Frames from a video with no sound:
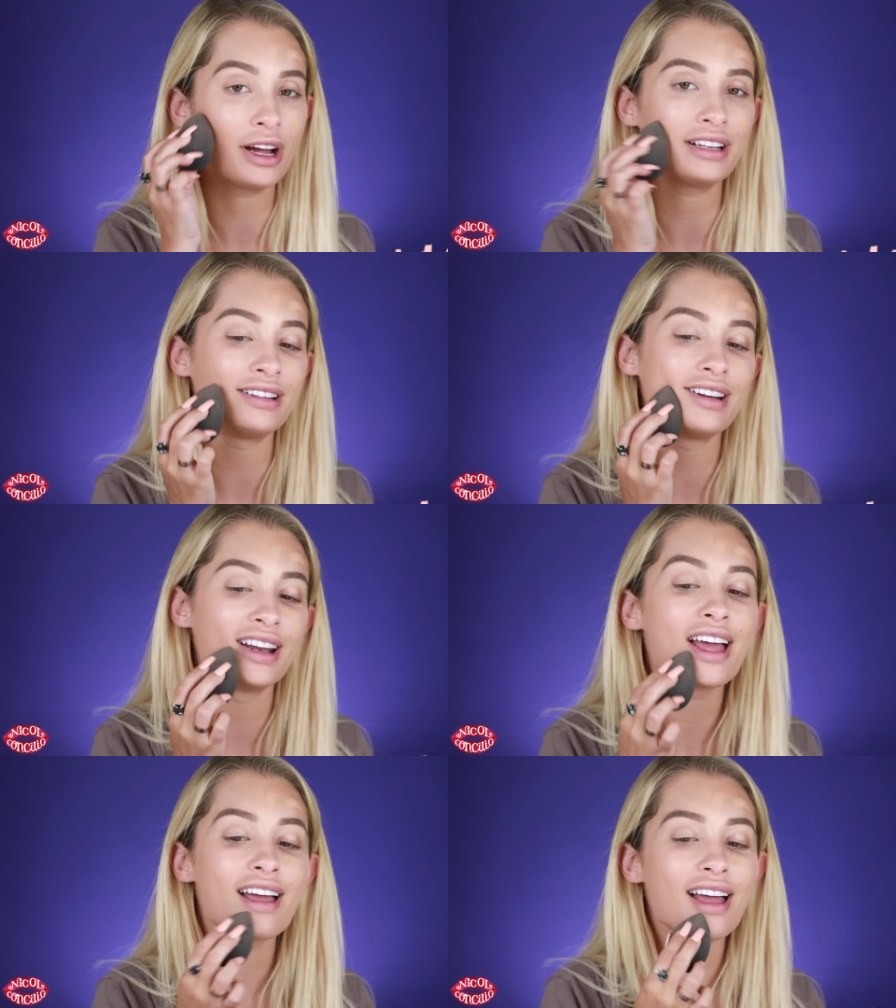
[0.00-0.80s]
one.
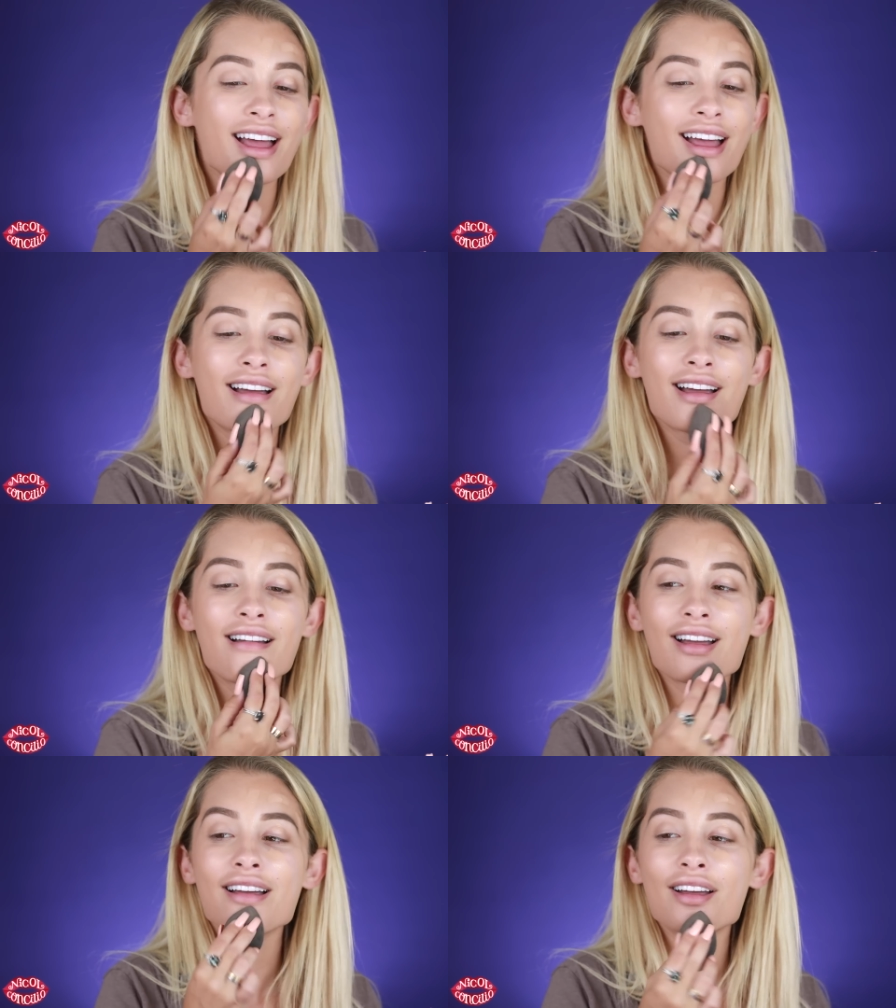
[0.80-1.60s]

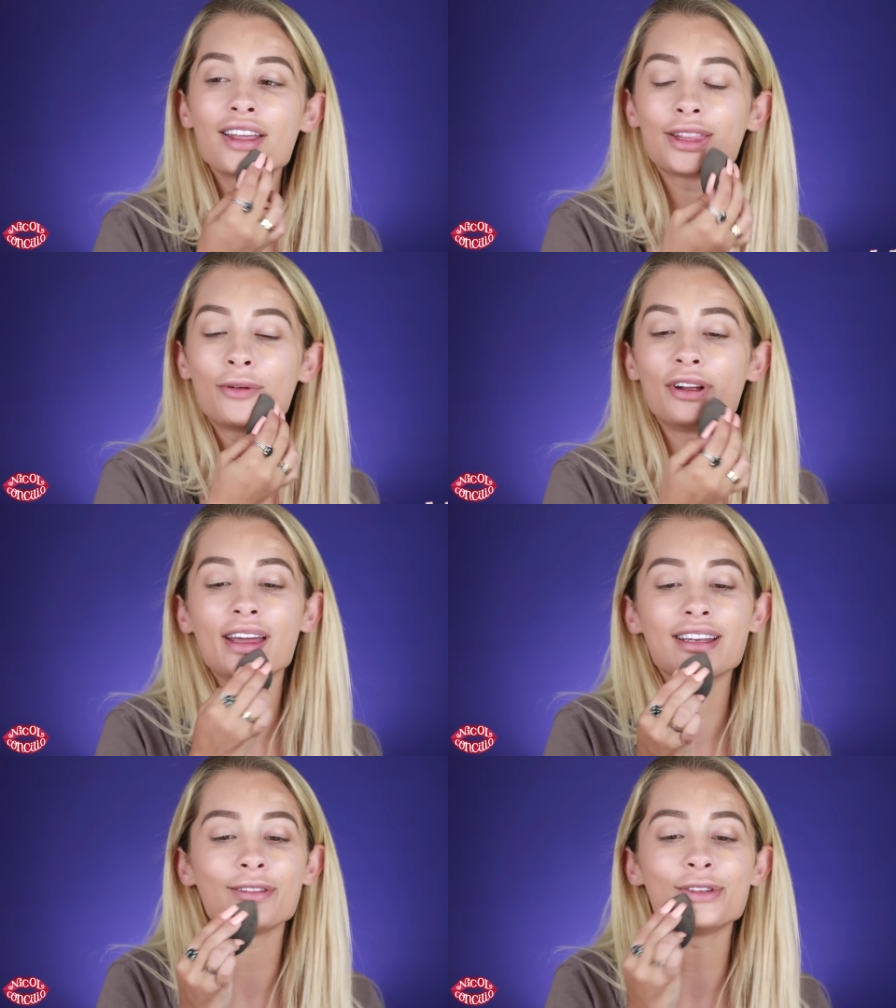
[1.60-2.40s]
The one
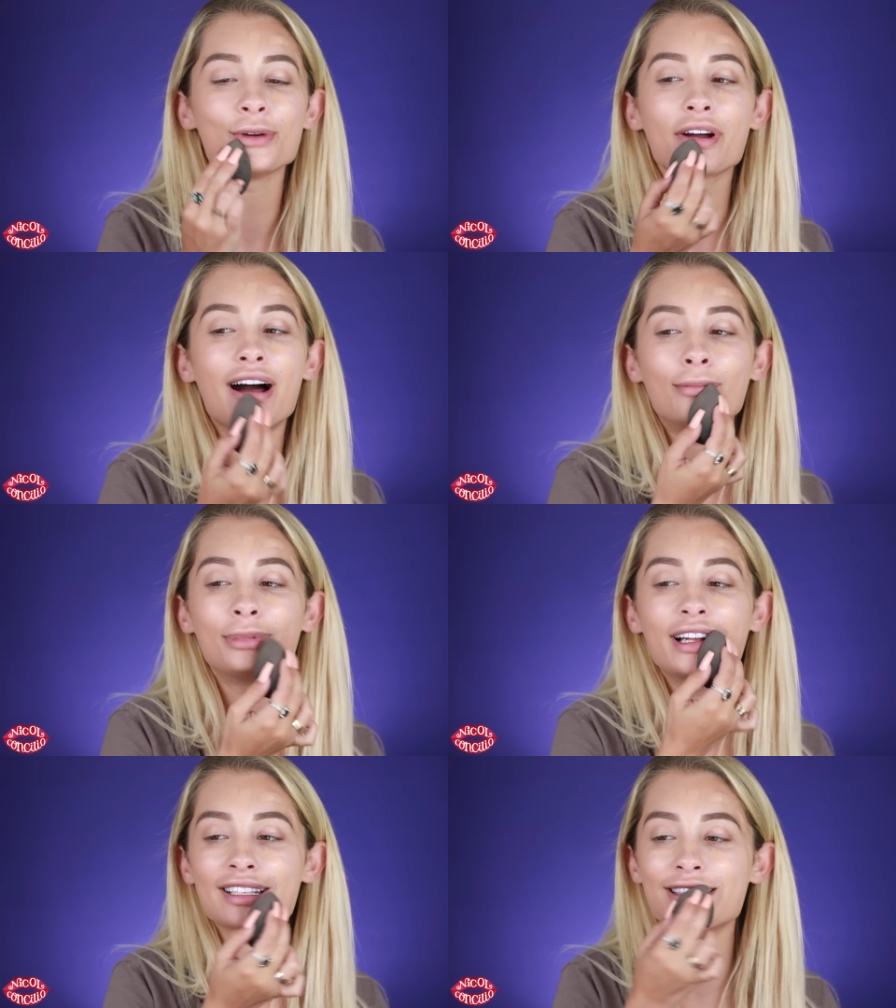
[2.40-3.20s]
that gives you a
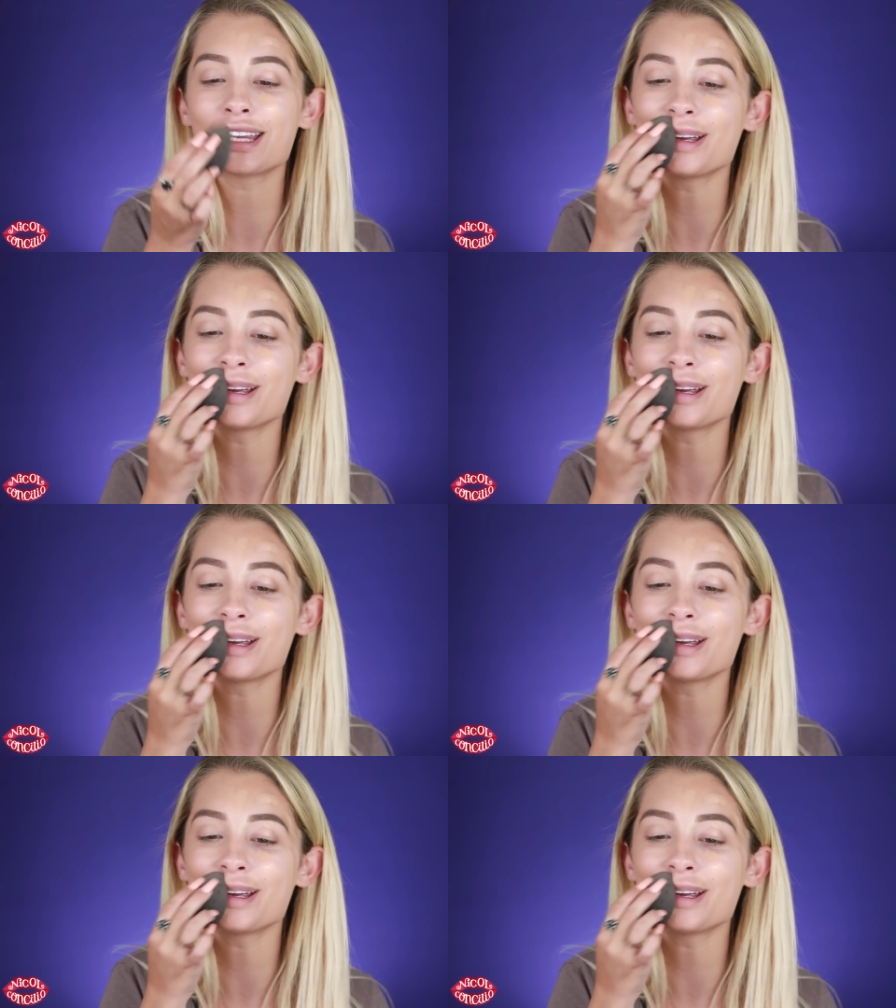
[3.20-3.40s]
complex.